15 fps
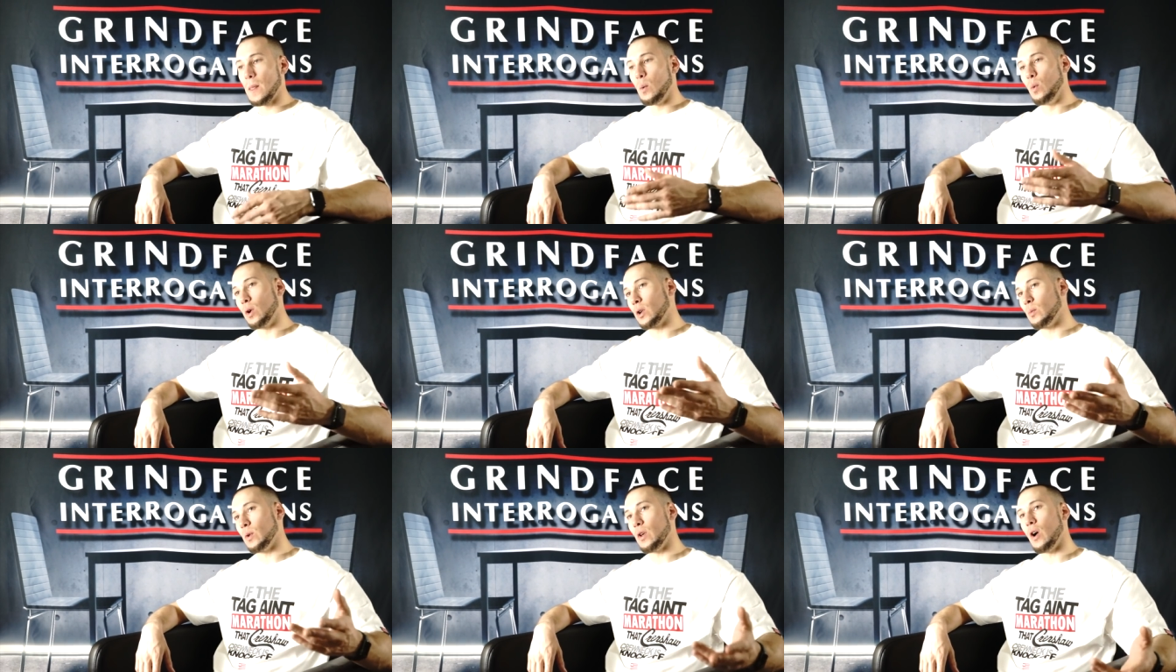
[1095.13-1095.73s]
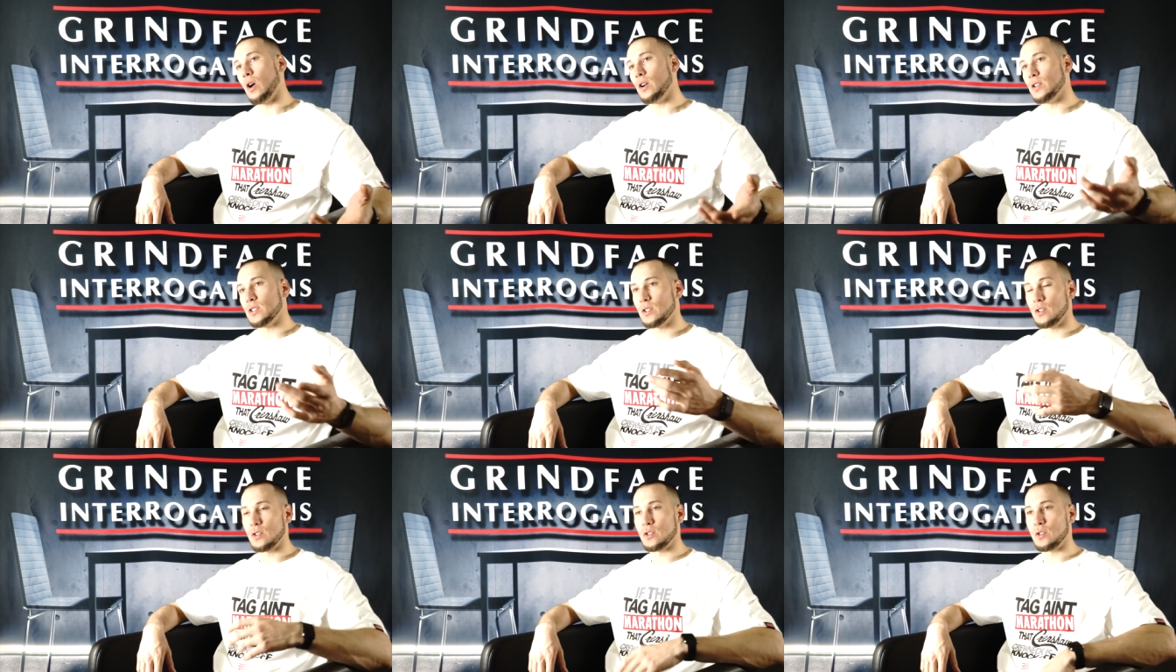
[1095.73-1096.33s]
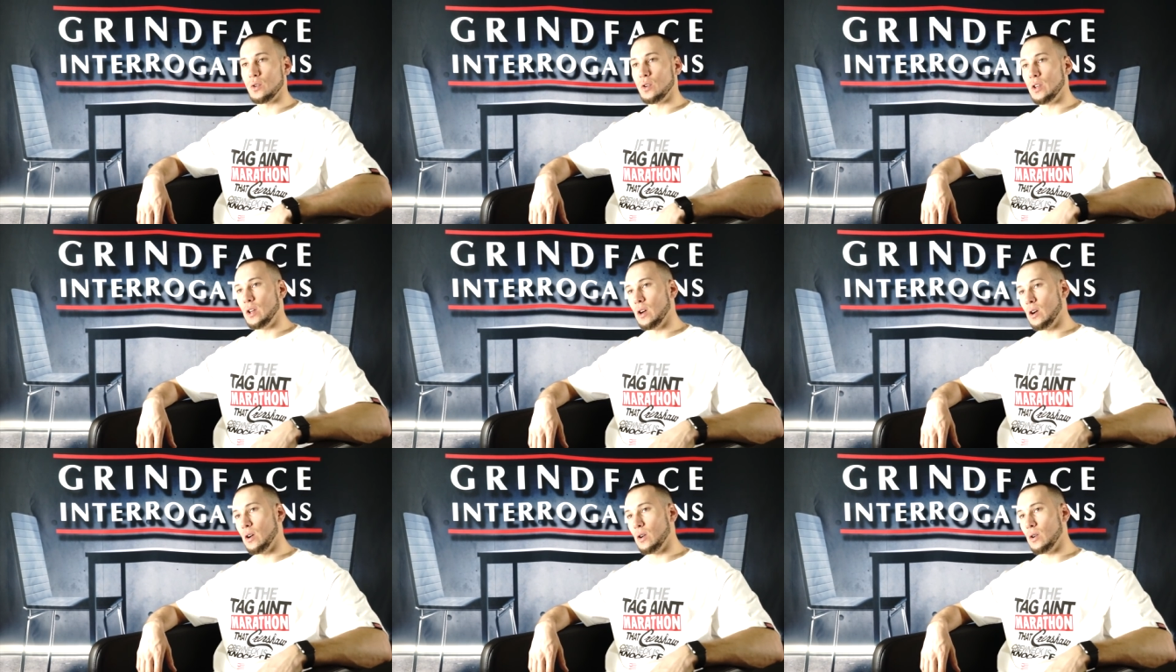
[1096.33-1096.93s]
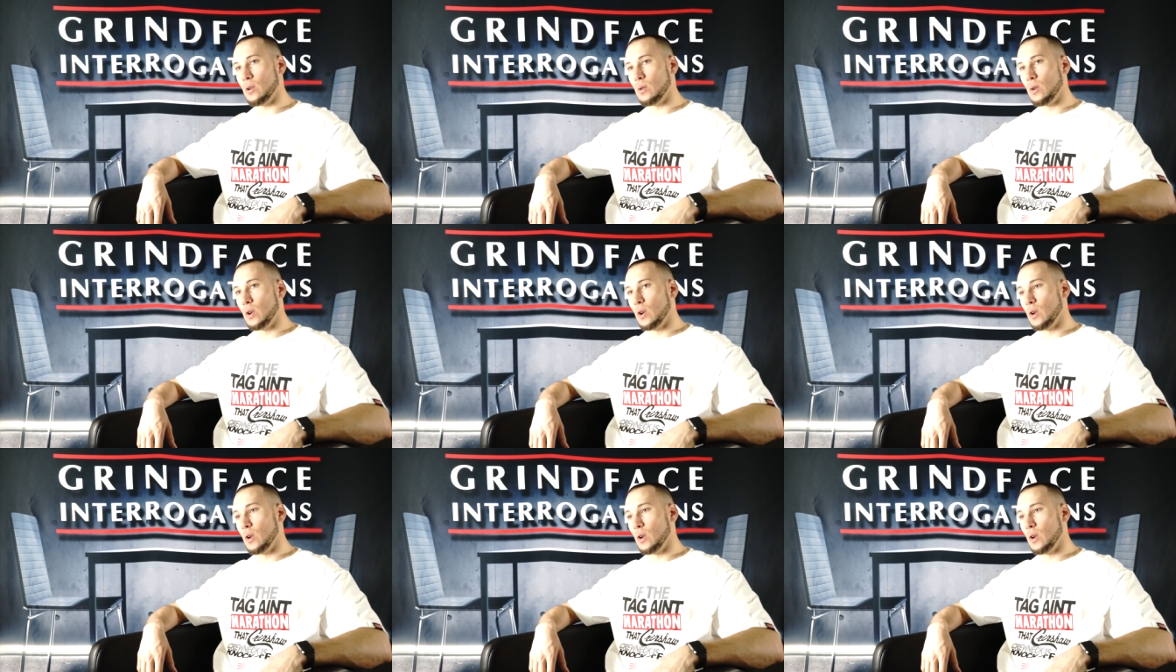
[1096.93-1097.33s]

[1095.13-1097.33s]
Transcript: working with artists in the studio